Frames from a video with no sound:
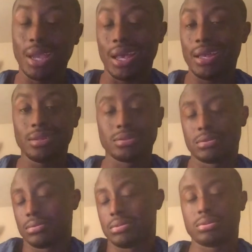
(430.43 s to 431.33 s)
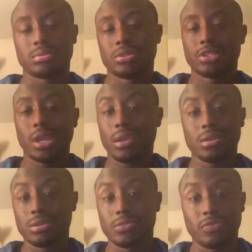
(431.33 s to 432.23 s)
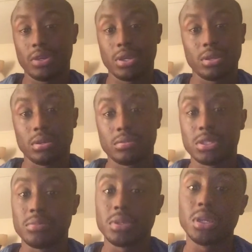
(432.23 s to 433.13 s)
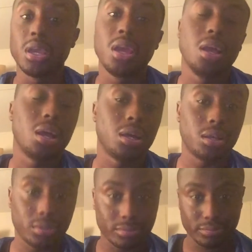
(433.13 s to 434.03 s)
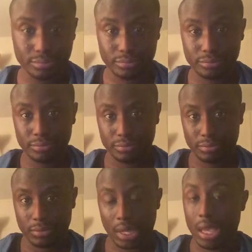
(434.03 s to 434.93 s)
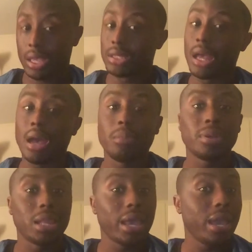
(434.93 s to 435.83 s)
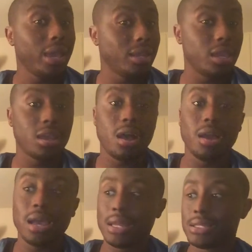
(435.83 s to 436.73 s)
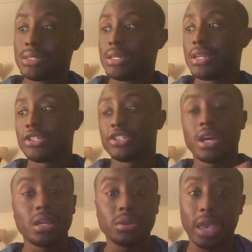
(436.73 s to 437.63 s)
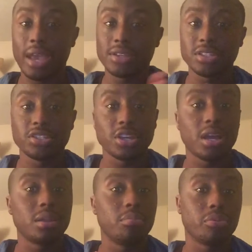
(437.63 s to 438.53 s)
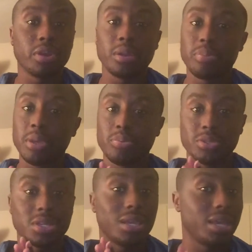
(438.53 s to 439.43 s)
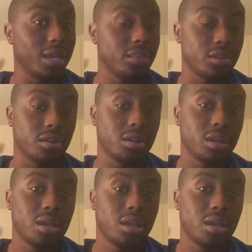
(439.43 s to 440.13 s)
I Jackie is fucking dumb to me. Um, I'm glad that y'all got to see that Shawnee actually tried to bring people together